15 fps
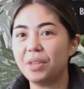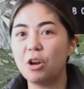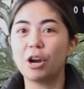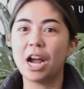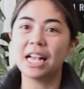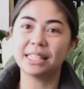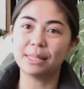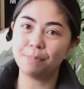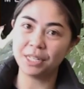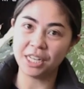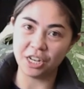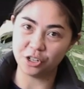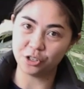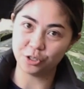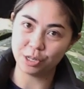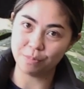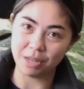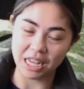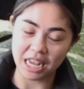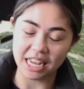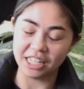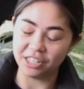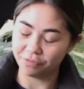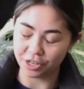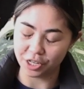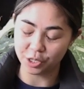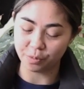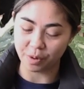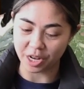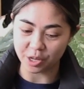Or has the potential to be
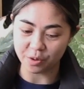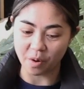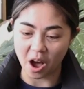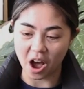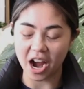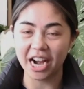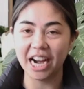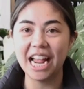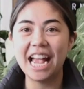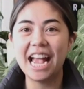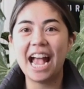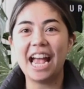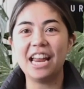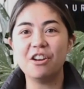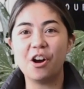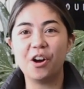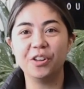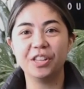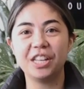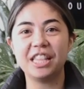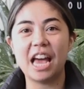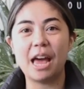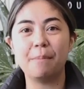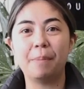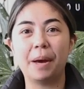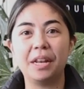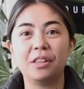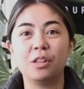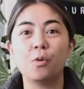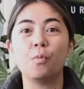different to where you are. And not only that,
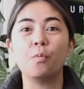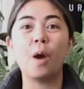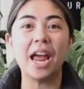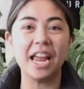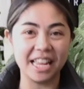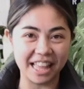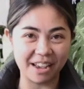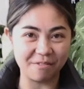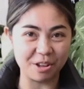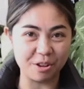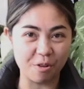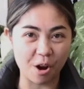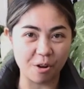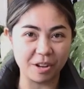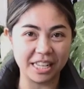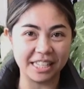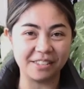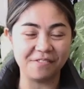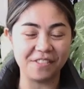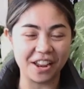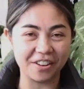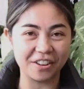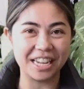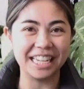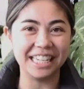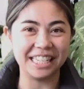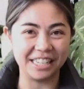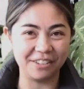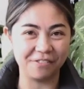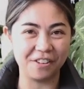but the way that we grow is very
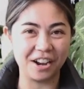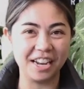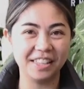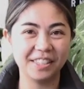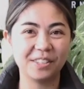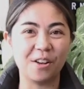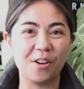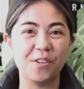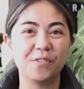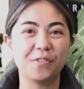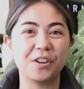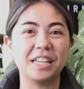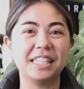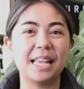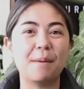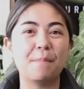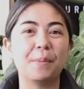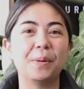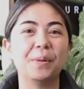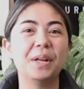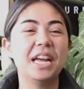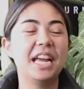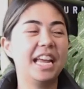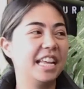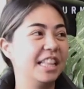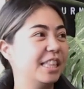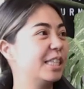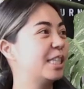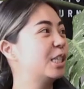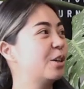different. So for example,
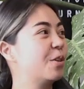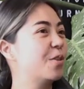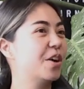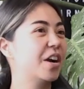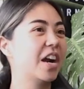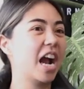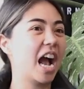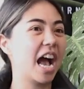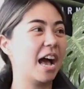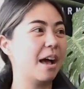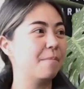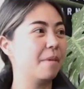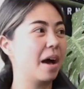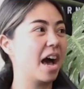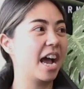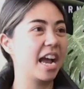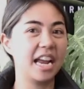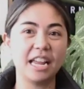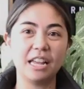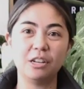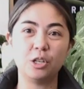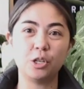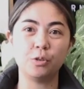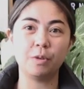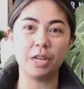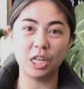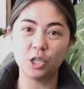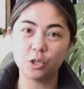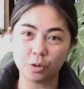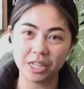in the store, I do
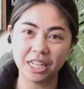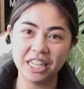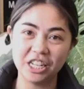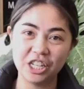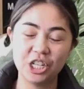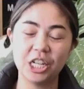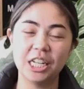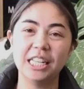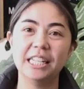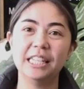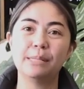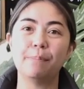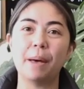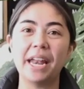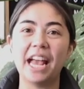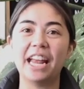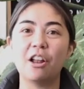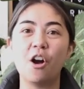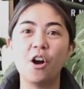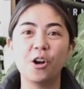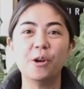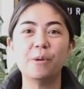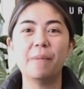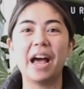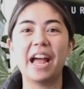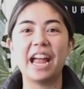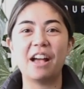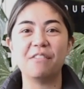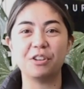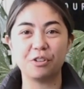indoor conditions, but at home
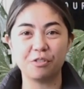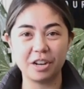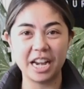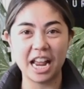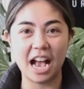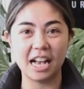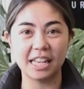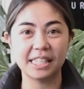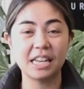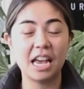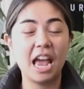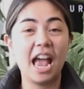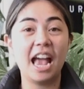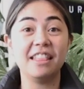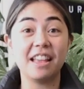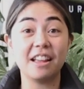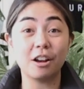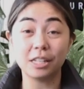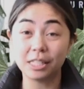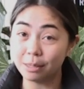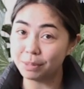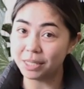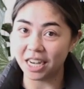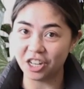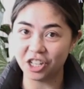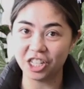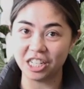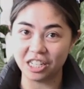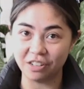I have a greenhouse and they are substantially